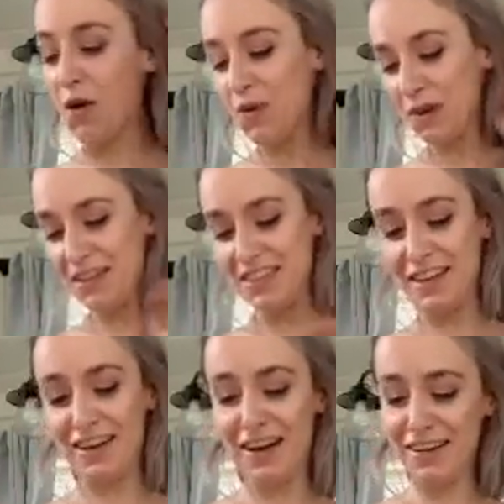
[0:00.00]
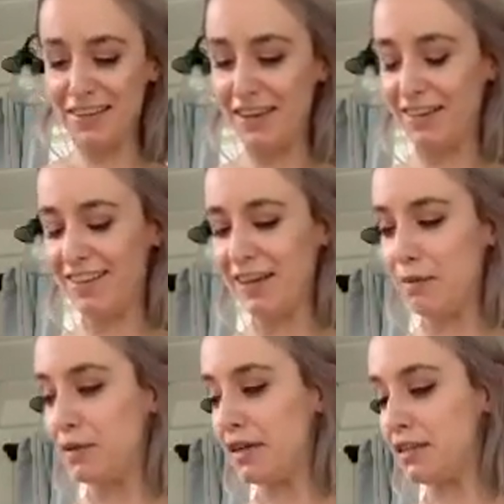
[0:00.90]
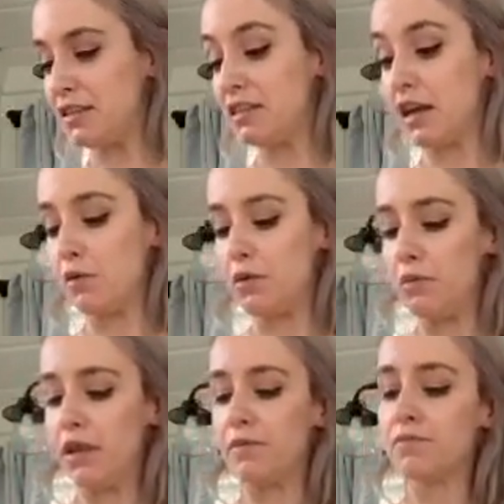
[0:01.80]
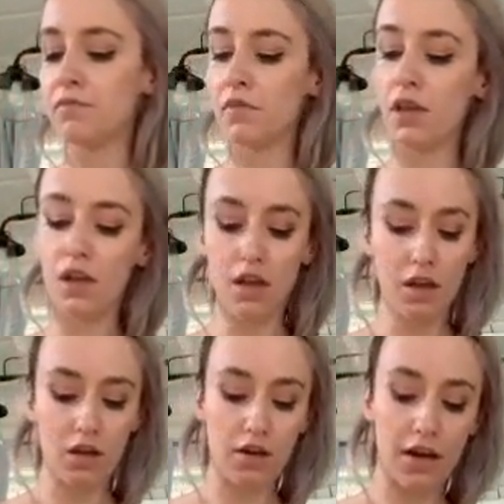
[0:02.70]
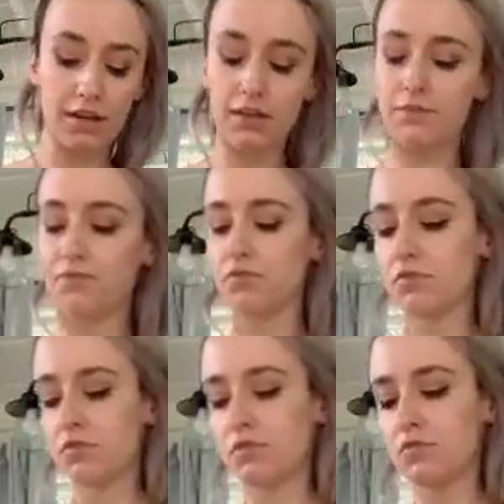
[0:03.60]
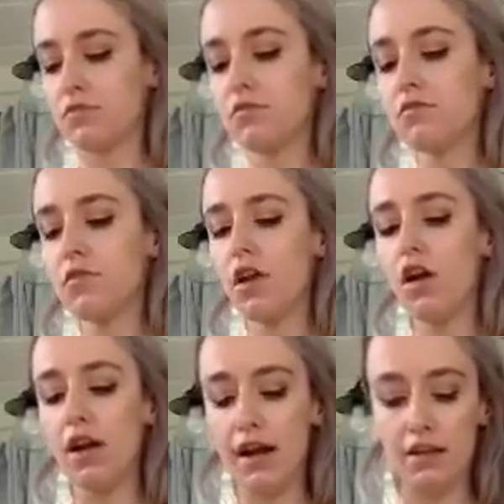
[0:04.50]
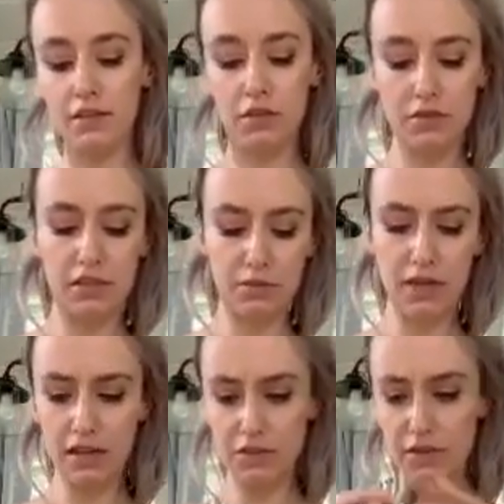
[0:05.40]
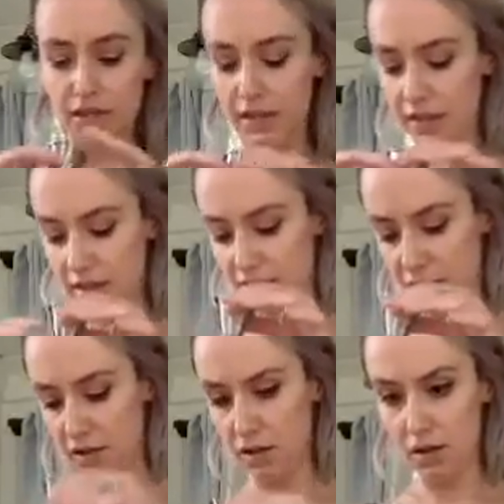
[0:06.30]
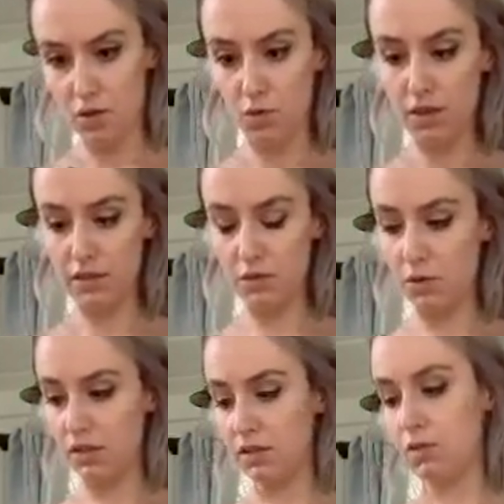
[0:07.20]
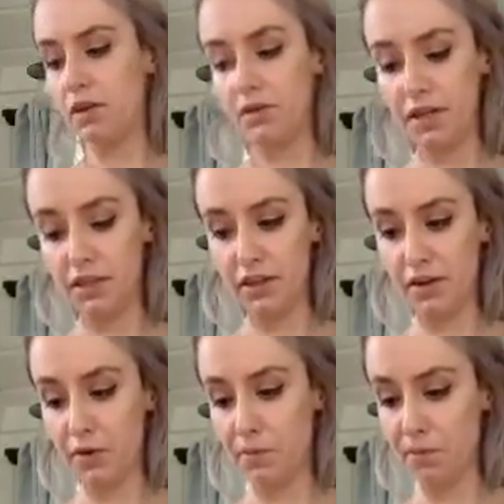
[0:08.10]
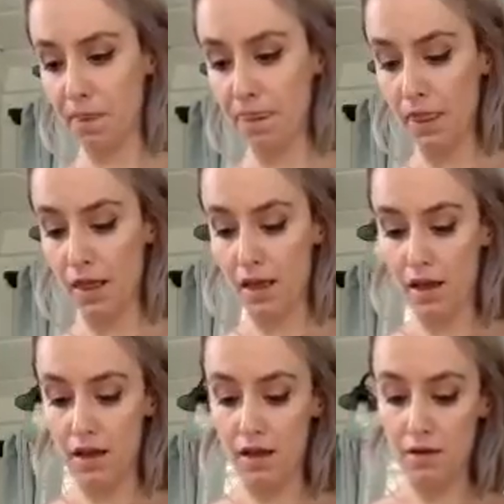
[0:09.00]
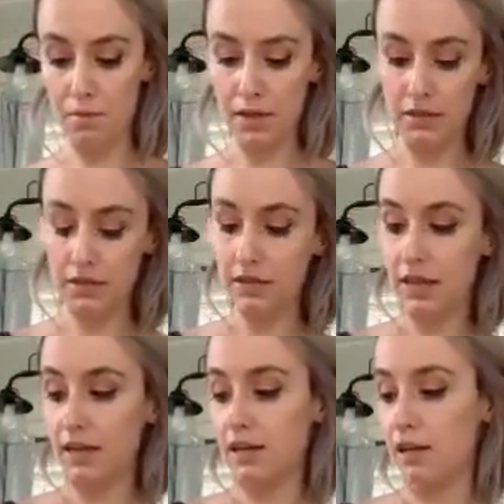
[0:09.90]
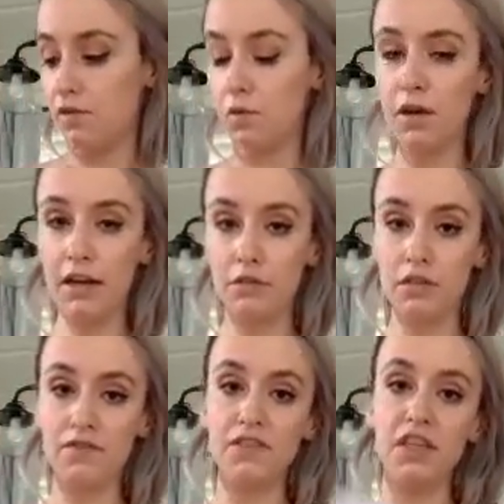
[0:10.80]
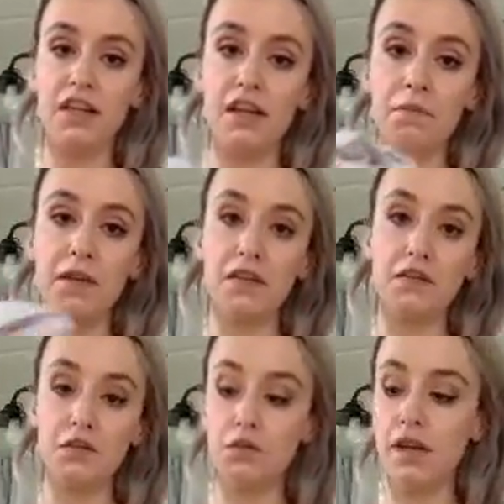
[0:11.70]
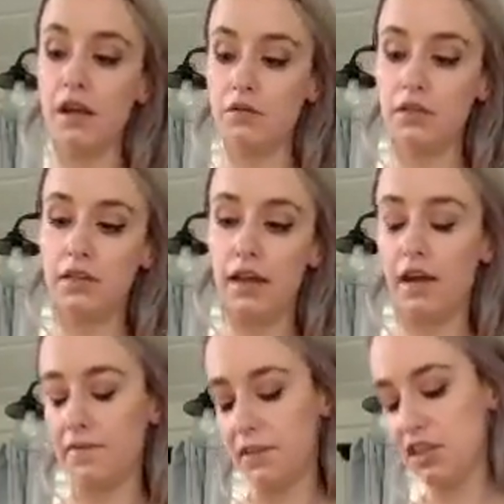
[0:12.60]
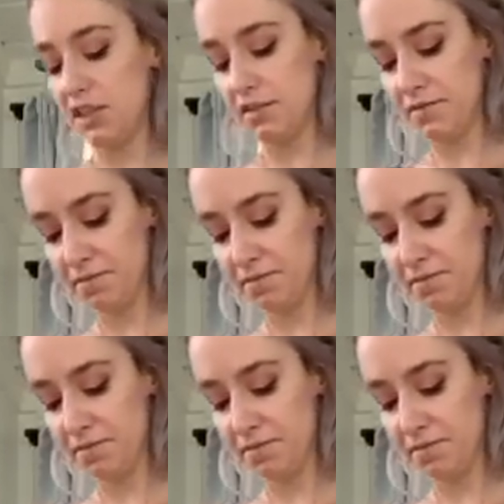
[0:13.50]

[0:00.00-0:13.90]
quarantine cocktail collaboration, that would be great. Alright, and so since we're not doing a 1:1:1 ratio, instead of 1 ounce of gin, I'm going to do 1.5 ounces of gin.